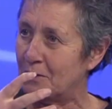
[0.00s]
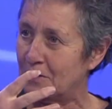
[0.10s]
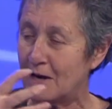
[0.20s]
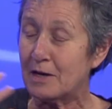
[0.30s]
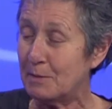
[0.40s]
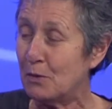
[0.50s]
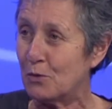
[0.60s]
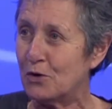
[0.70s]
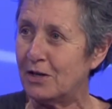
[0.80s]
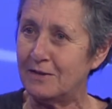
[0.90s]
the enemy
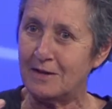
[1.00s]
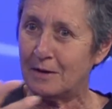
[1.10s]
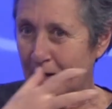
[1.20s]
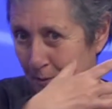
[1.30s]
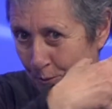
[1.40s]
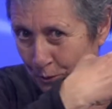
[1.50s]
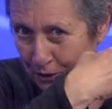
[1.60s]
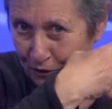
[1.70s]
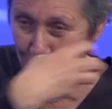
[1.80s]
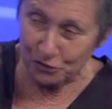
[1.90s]
would, and
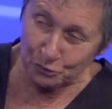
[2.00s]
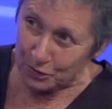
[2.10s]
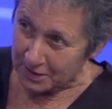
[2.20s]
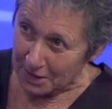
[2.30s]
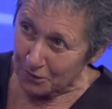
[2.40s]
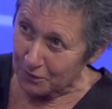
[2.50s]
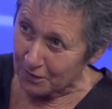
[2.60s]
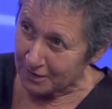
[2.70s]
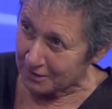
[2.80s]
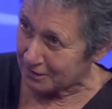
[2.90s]
soldiers would tear
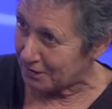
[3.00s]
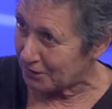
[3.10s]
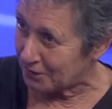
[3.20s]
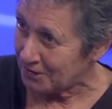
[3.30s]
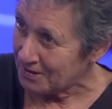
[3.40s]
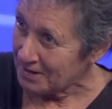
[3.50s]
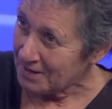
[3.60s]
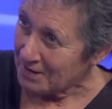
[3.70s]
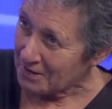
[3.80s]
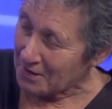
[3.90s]
their
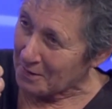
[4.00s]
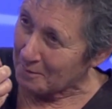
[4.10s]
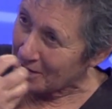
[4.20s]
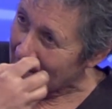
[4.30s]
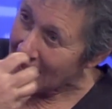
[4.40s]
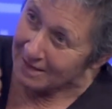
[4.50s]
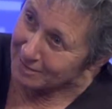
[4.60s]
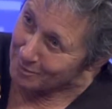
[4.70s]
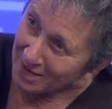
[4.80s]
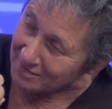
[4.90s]

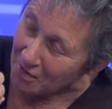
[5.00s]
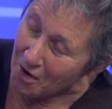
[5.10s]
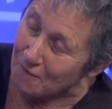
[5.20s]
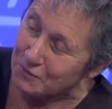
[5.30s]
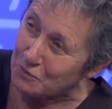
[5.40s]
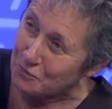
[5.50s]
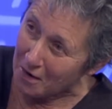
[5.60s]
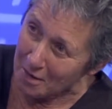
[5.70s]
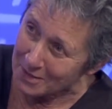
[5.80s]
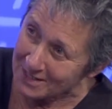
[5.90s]
gas mask off to
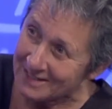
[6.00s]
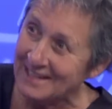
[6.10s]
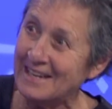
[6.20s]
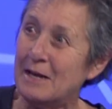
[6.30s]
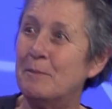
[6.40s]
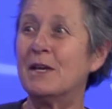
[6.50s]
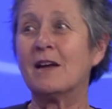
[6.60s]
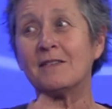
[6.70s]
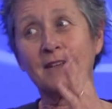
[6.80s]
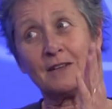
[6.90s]
vomit, because